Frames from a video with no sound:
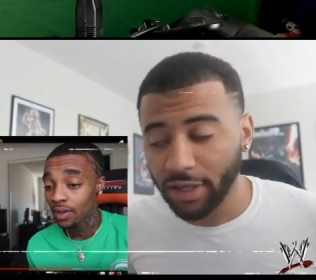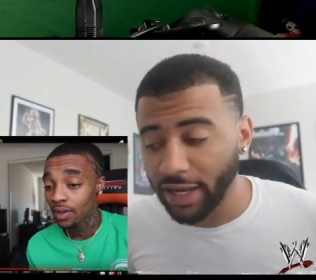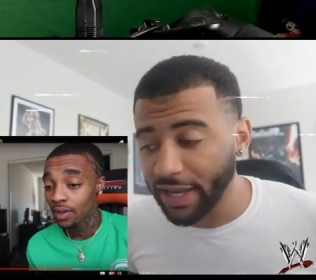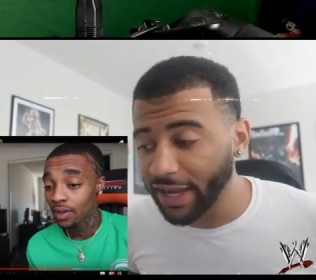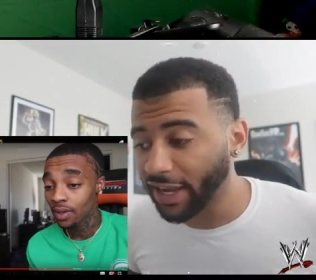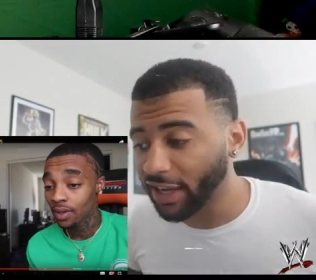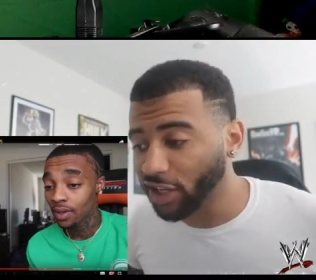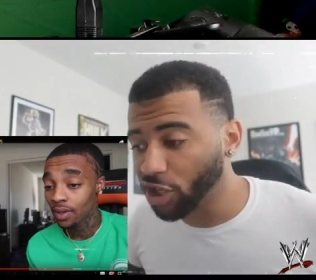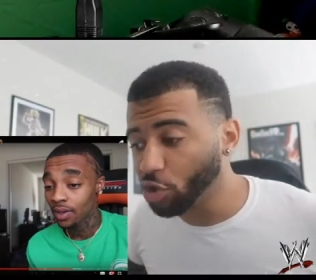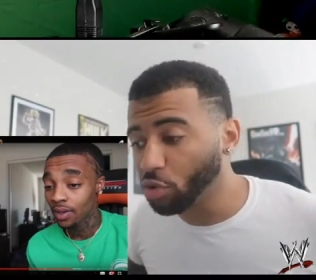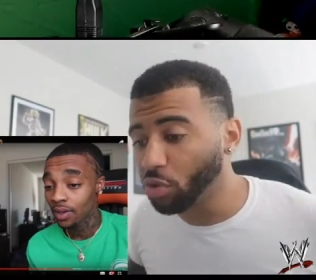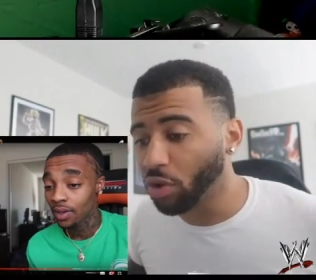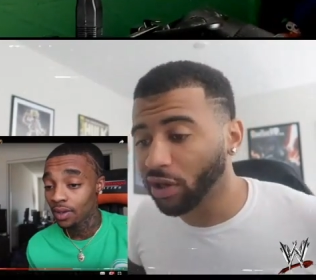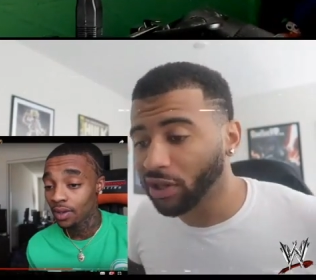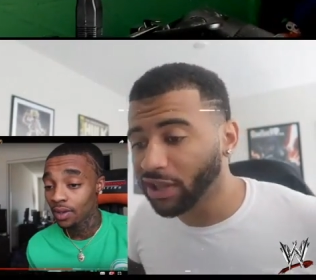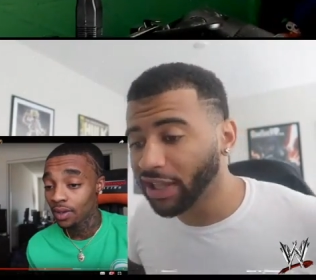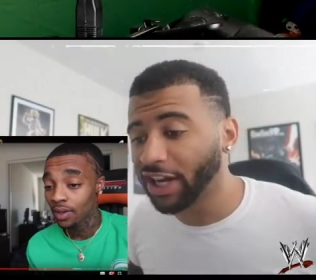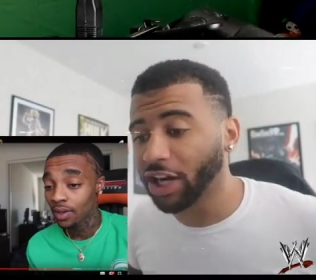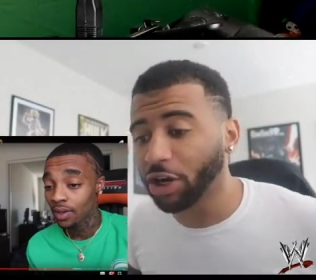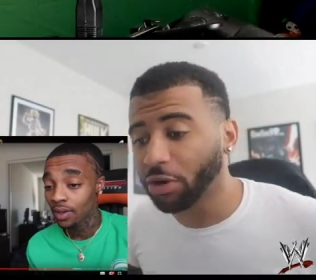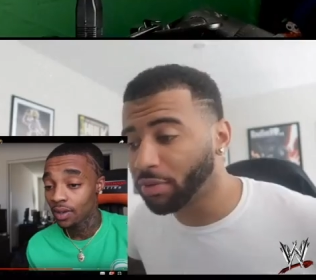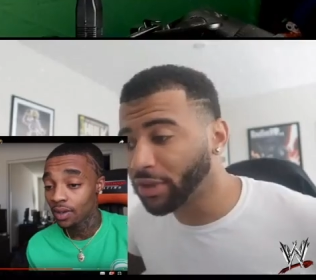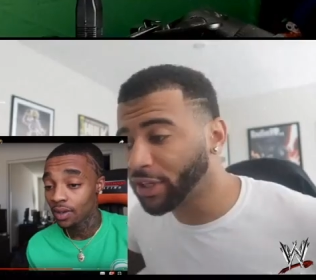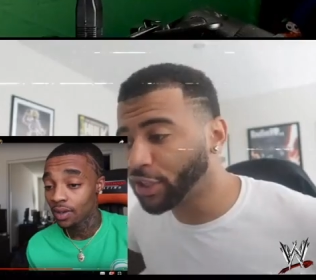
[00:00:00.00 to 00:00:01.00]
Speaker 1: Nigga, you
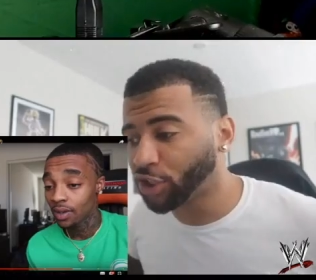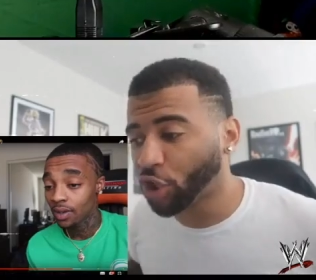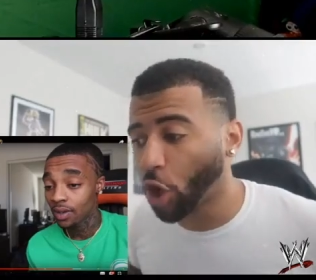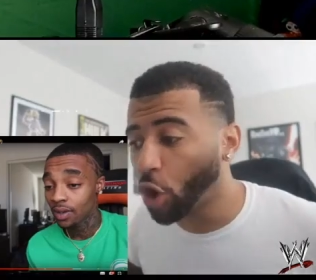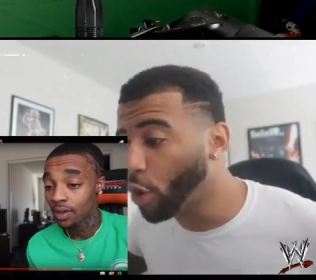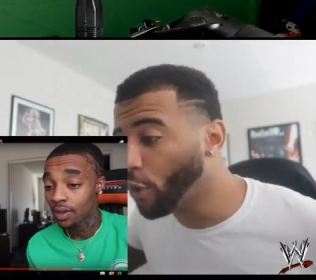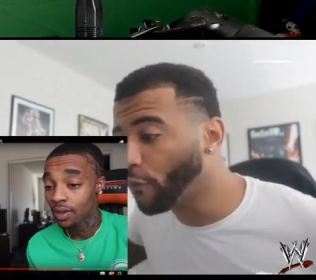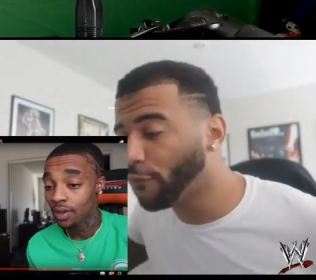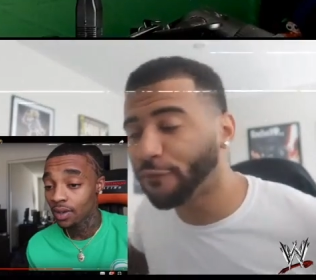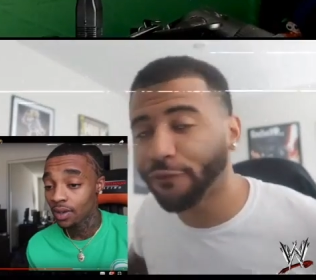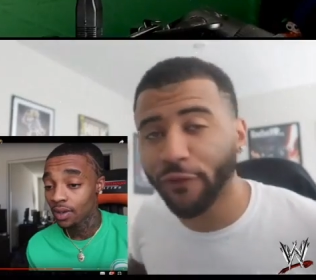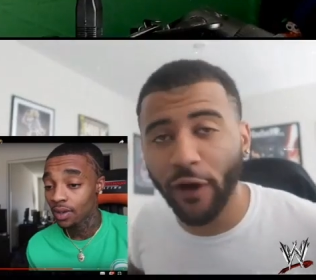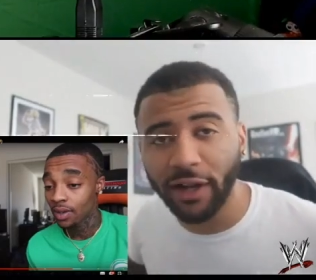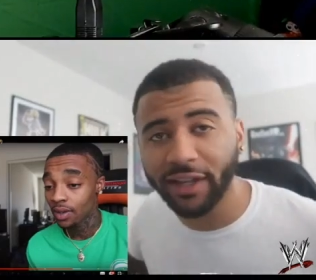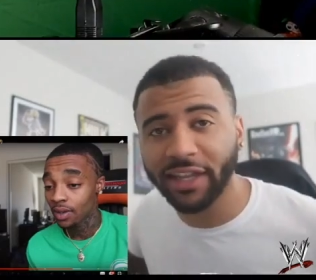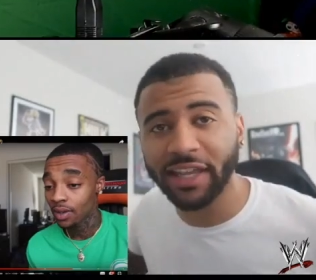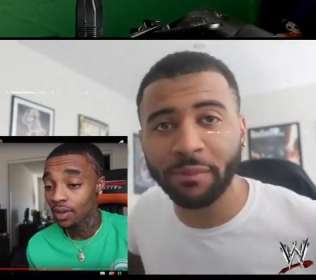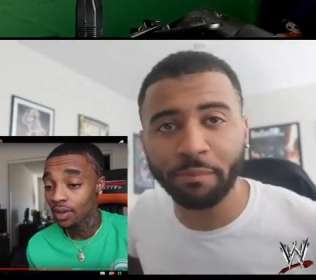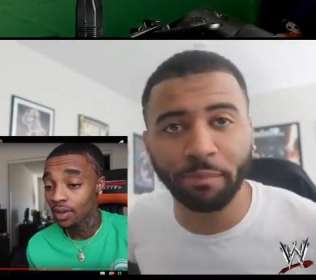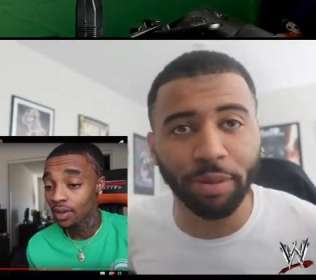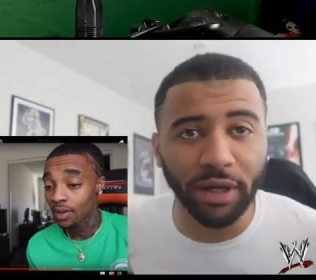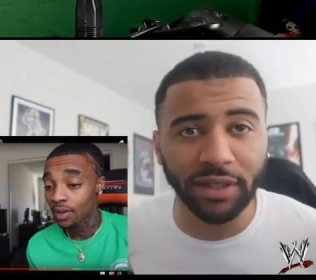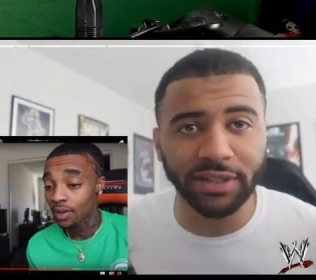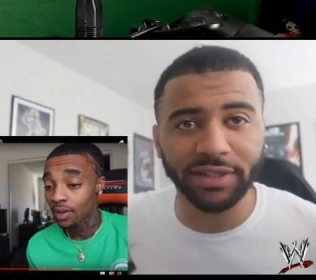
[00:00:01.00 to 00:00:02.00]
are literally too
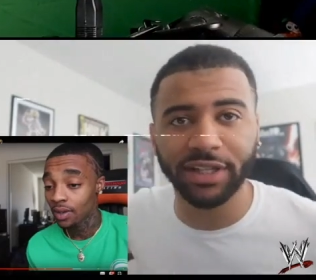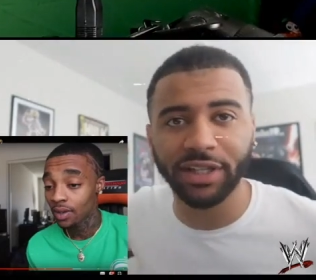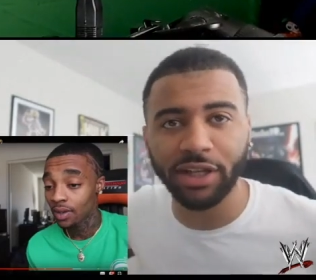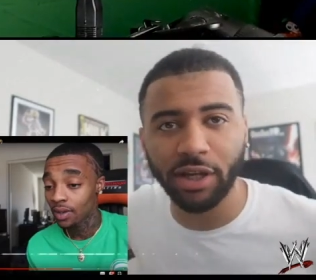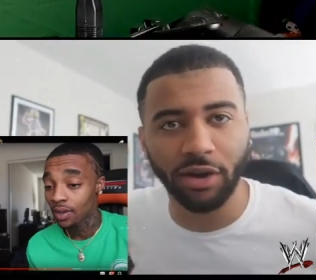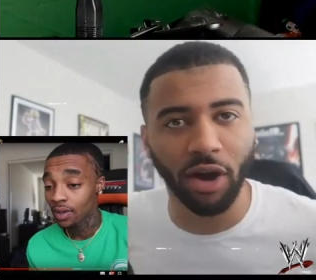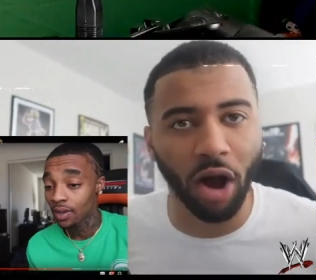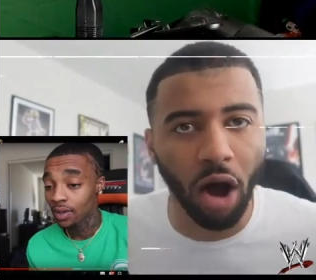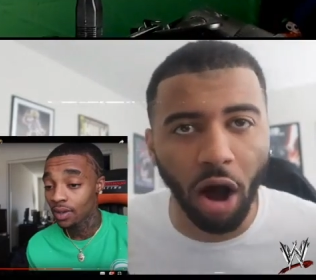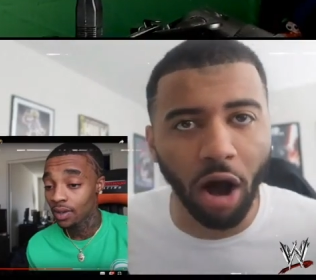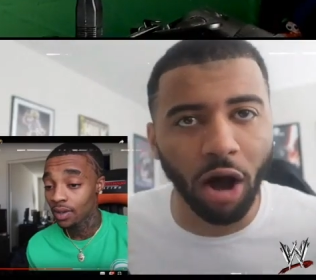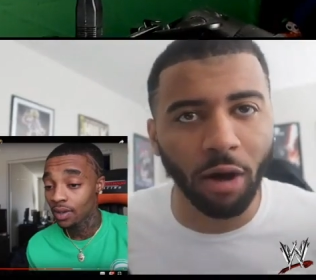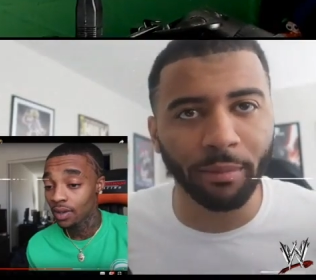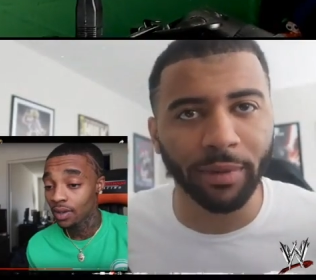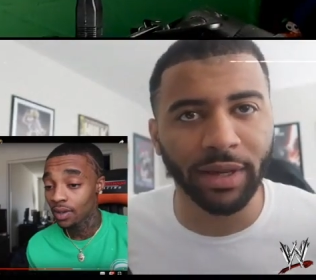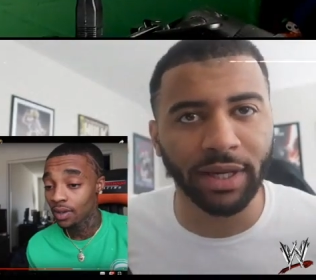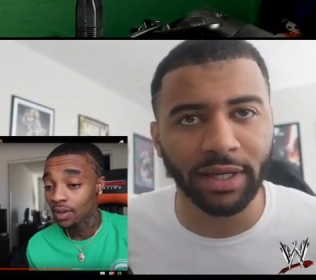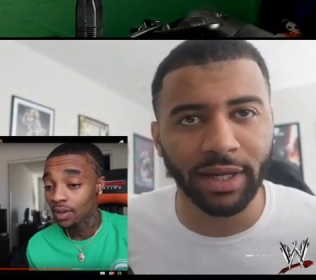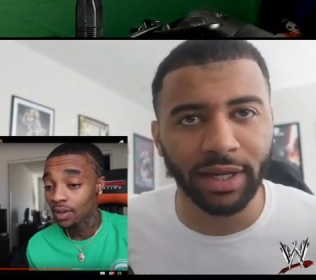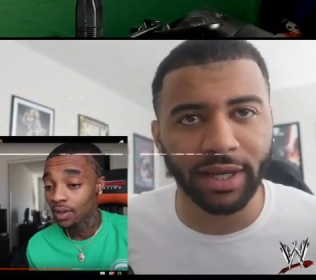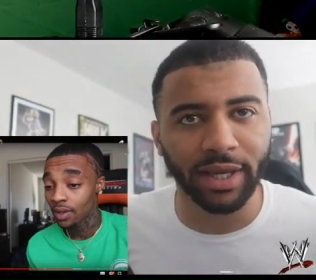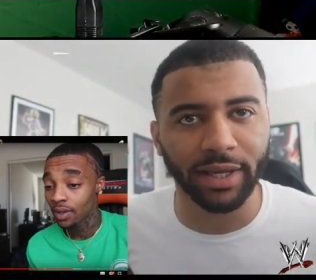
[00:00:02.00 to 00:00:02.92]
fucking pussy to call me,